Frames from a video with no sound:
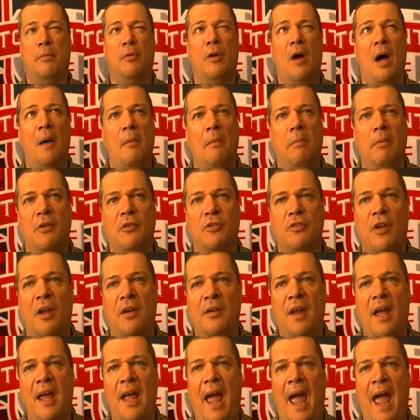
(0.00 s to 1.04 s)
on probably
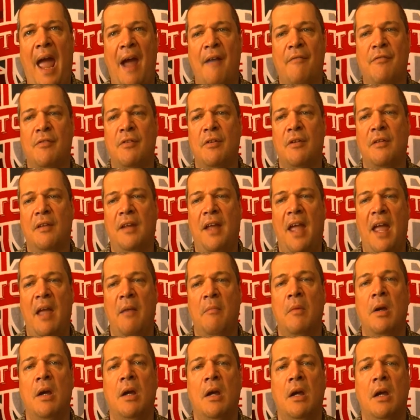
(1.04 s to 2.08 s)
Sunday after the
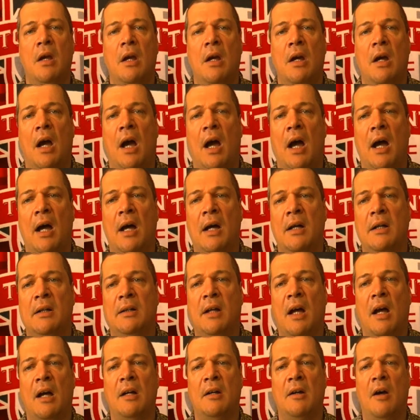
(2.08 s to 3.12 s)
game
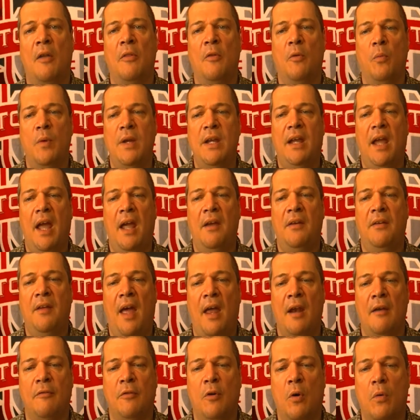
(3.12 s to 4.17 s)
on the weekend,
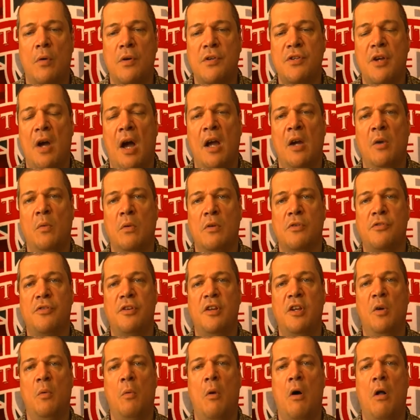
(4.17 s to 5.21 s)
and of course I will
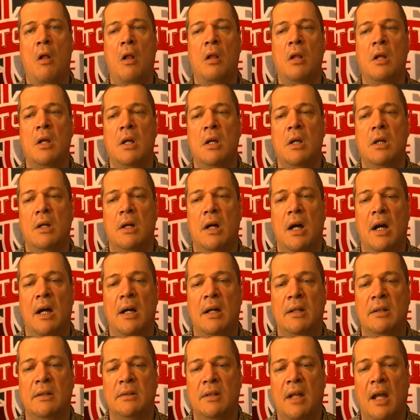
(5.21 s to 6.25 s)
see you all
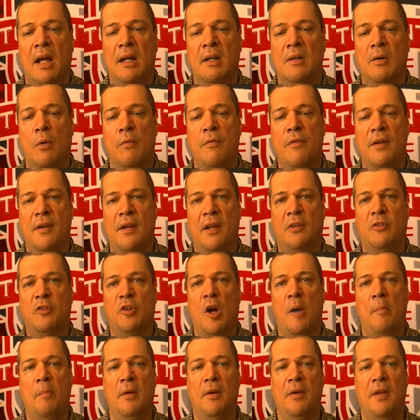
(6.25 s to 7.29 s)
over the
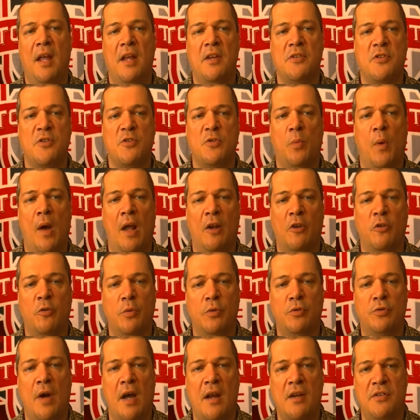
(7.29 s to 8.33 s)
next couple of days as well, as
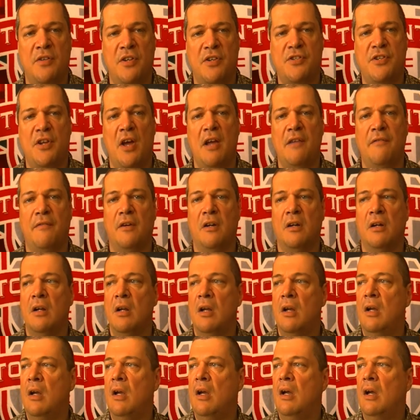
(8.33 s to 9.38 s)
we try to
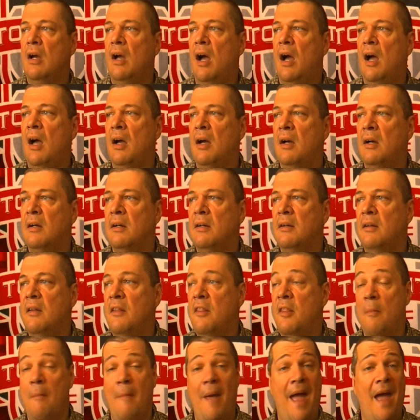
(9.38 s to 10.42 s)
decipher
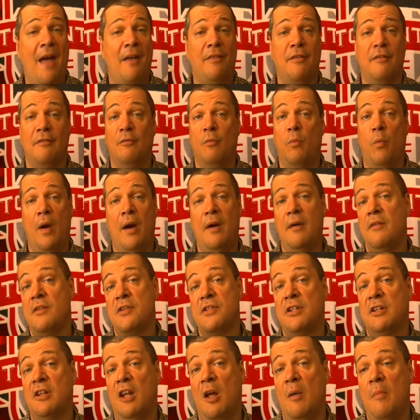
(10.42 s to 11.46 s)
the math of where
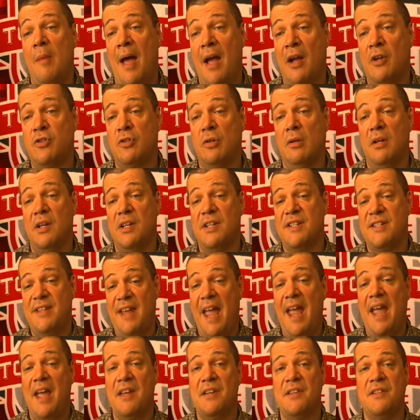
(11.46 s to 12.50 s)
this club actually
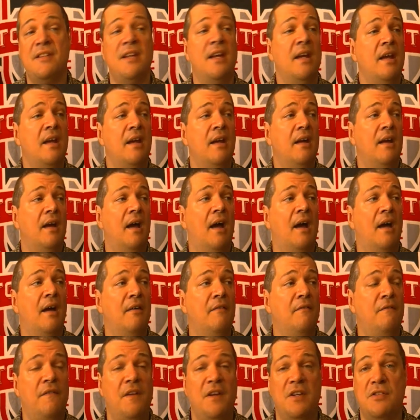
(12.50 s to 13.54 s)
stands
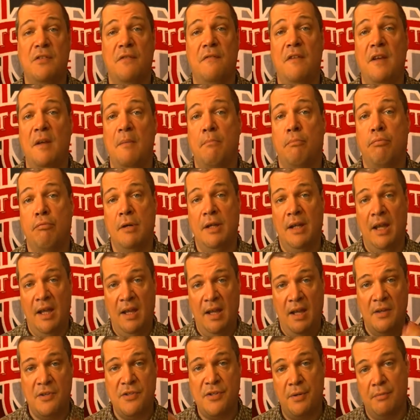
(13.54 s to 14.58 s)
vis-a-vis
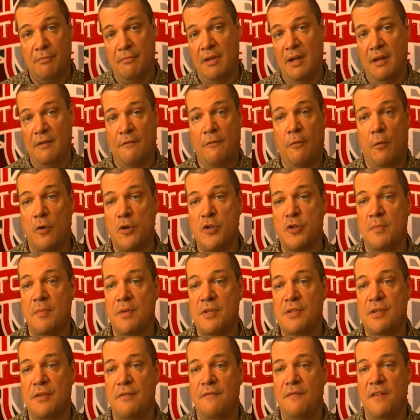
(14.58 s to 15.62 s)
bringing in some
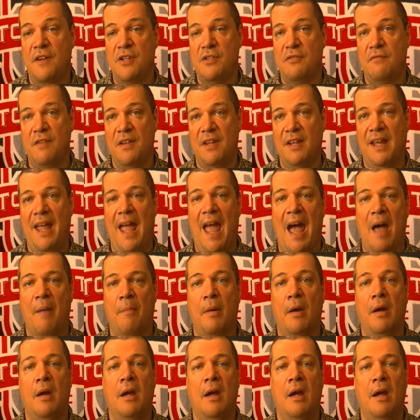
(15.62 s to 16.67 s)
reinforcements and vis-a-vis the
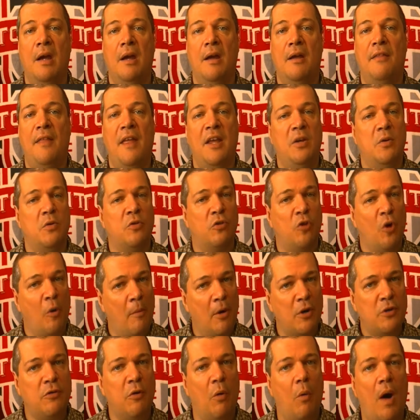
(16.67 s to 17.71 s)
cap. Thank you so
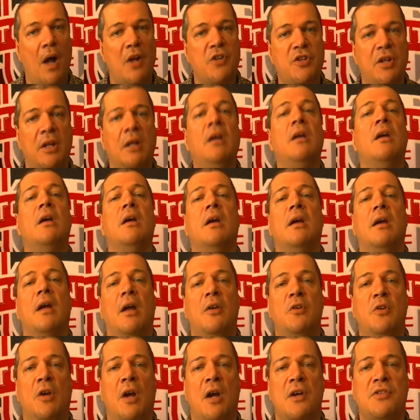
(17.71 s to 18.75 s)
much for watching,
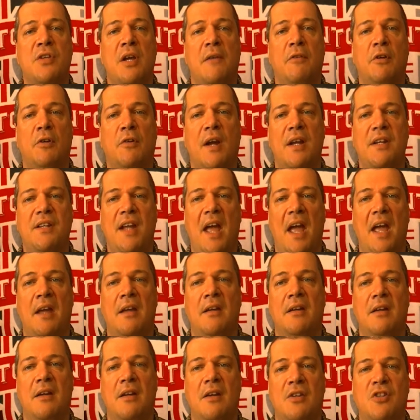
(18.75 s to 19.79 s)
and you guys have a great
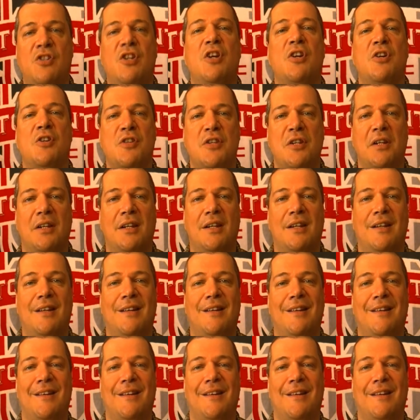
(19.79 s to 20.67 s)
day. Cheers.